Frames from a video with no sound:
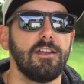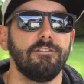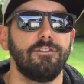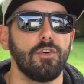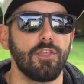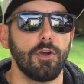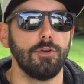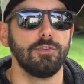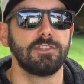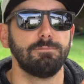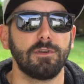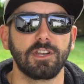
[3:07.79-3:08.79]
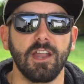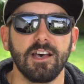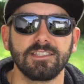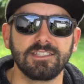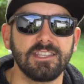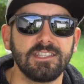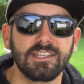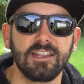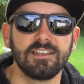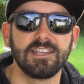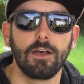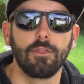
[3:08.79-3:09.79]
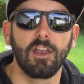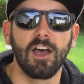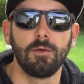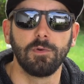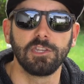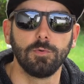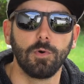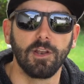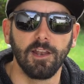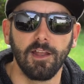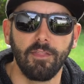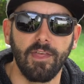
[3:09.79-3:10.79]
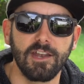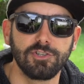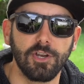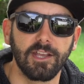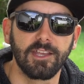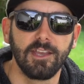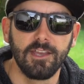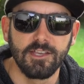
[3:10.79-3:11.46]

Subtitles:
for those Mcnasties kind of down the line when you want to learn that trick.